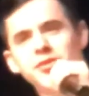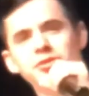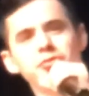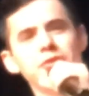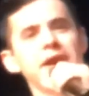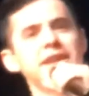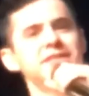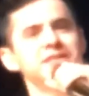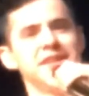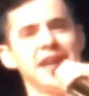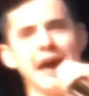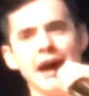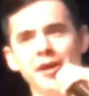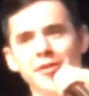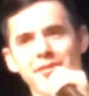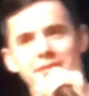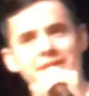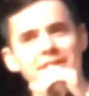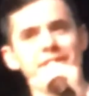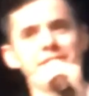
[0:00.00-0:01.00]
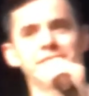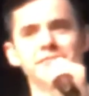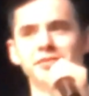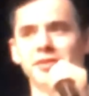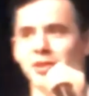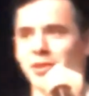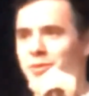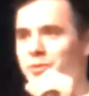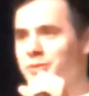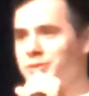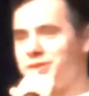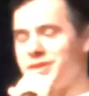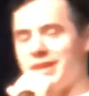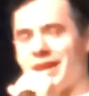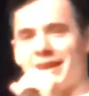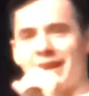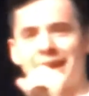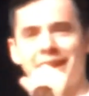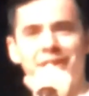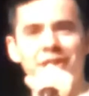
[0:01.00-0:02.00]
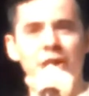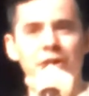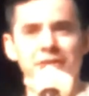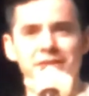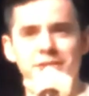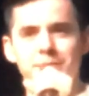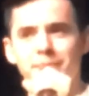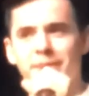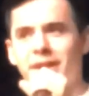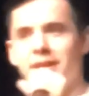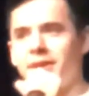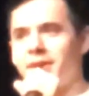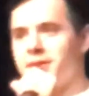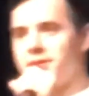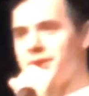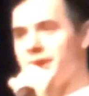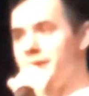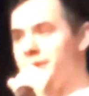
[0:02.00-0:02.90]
stressed out and confused and getting all these opinions,